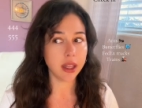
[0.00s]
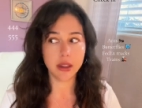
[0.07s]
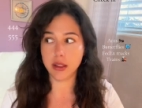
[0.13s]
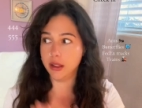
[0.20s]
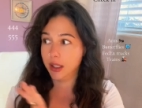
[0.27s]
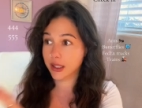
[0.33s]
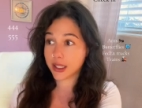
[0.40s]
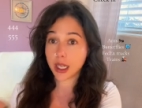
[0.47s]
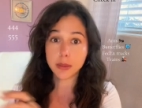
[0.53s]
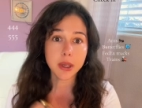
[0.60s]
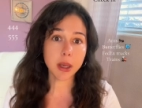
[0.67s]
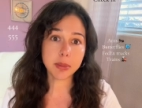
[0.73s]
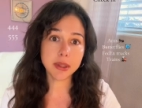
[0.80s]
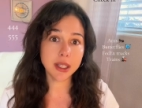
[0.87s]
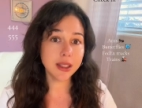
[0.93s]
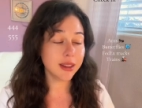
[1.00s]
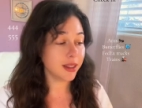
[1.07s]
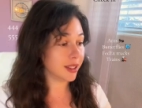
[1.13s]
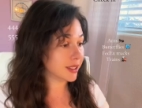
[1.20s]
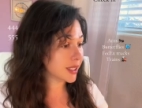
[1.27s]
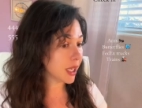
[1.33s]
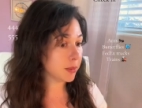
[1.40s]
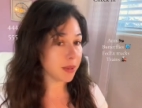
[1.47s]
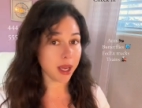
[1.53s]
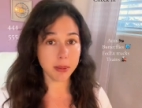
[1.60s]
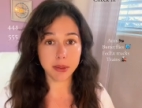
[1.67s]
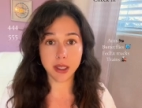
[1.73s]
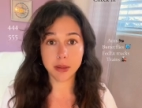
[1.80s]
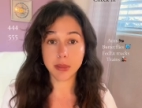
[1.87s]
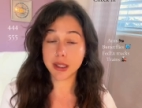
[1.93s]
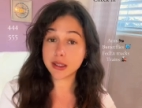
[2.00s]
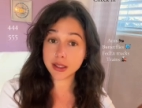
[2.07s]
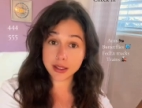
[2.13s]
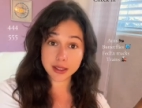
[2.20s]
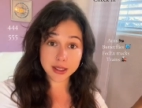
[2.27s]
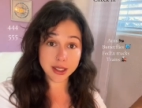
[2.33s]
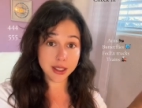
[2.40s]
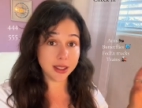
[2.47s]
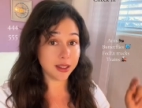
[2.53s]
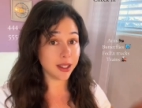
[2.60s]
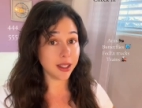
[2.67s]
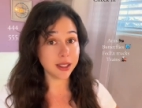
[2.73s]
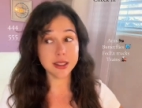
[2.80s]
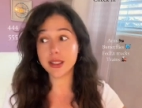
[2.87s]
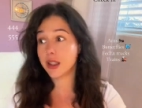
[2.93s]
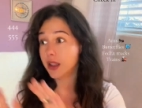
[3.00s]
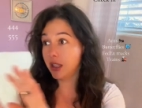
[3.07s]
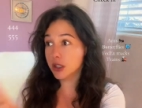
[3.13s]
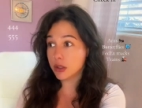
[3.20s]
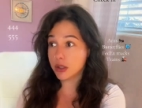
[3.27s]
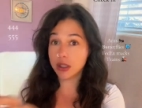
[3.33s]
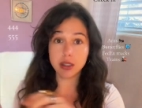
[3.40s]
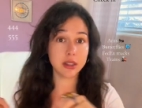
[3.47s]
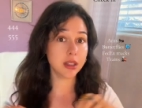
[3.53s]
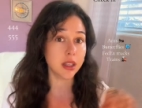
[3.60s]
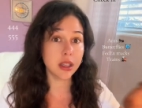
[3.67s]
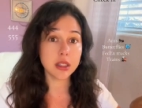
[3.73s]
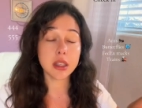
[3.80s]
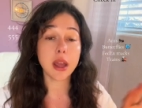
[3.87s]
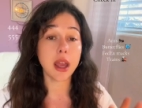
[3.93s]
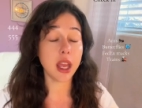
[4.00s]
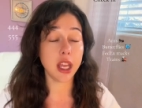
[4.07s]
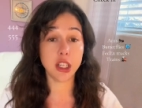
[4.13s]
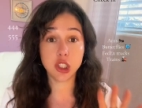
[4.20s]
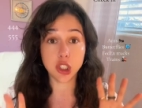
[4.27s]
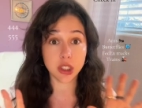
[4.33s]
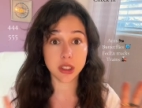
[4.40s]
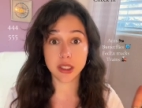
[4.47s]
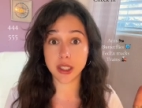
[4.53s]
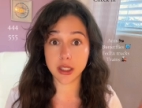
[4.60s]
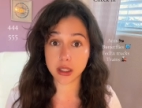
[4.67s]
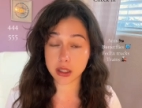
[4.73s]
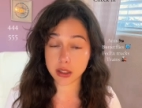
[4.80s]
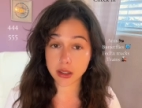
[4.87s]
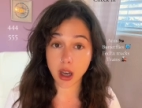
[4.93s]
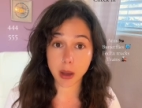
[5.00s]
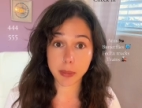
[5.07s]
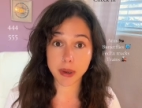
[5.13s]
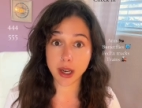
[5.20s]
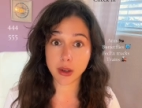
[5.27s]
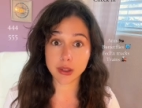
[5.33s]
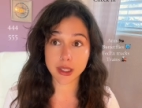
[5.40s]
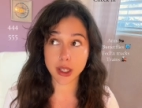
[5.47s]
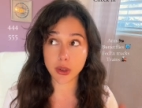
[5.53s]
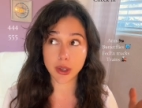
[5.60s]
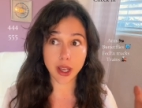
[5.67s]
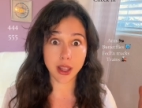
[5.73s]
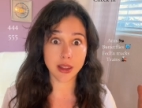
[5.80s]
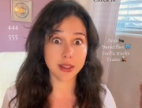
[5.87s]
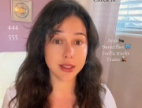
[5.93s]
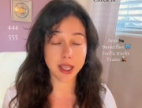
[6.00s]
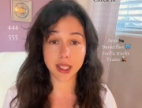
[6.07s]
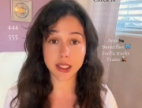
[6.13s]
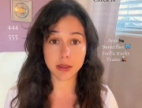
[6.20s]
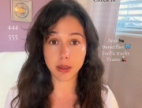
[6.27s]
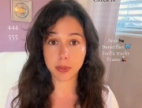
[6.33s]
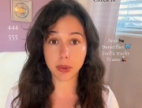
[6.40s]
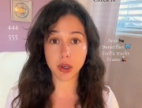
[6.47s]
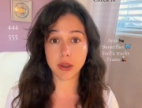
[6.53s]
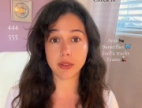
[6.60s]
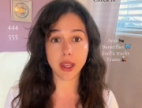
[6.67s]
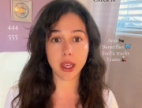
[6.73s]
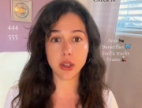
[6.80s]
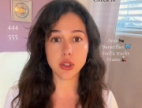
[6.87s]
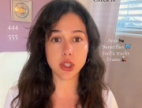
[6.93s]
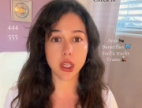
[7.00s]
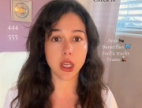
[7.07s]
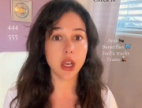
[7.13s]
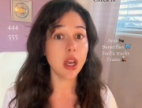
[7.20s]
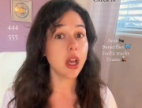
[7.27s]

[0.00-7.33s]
This kept happening, my sons needed this. It just didn't stop. And I was like, okay, this has to be part of the energy.